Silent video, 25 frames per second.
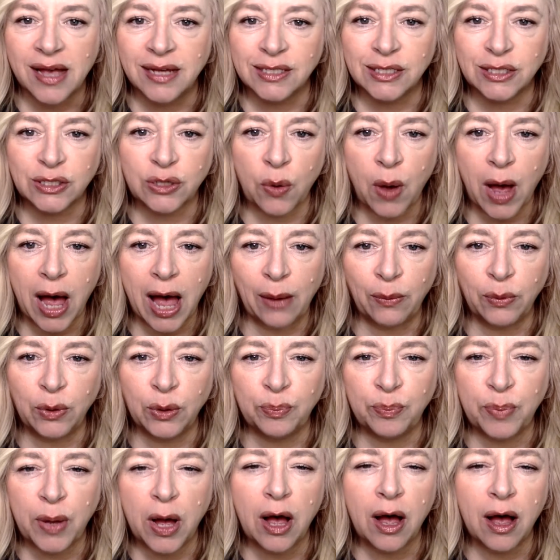so I
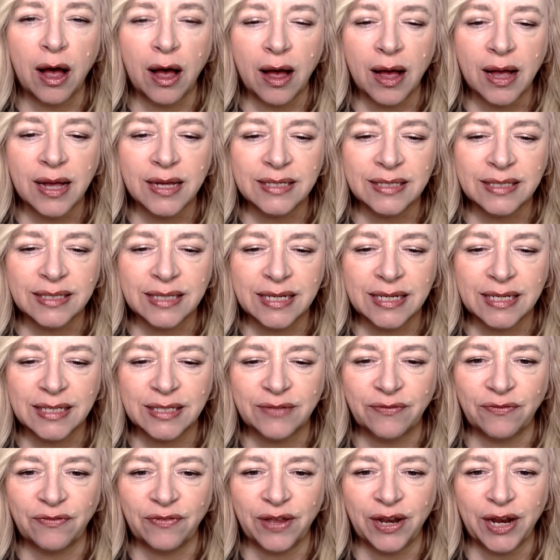will pause
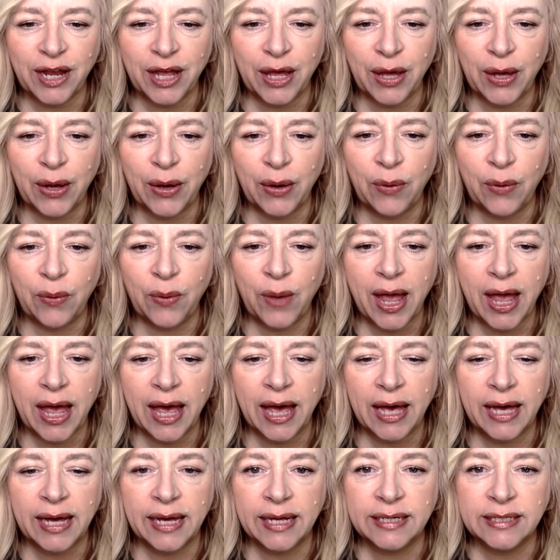this video
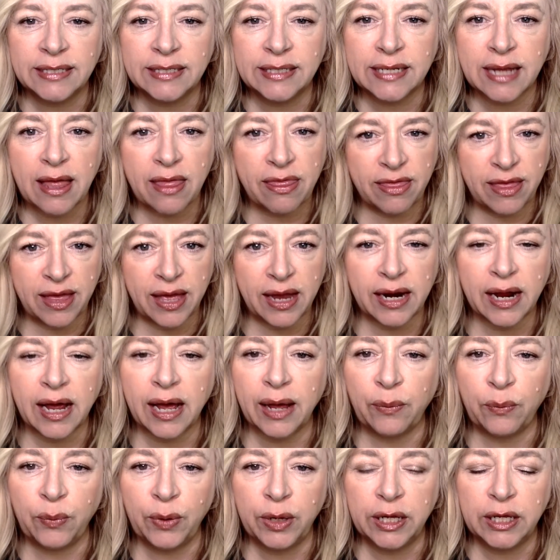and then
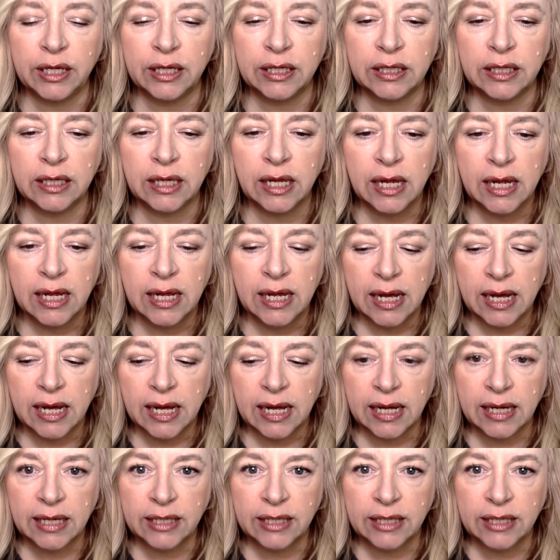I will uh,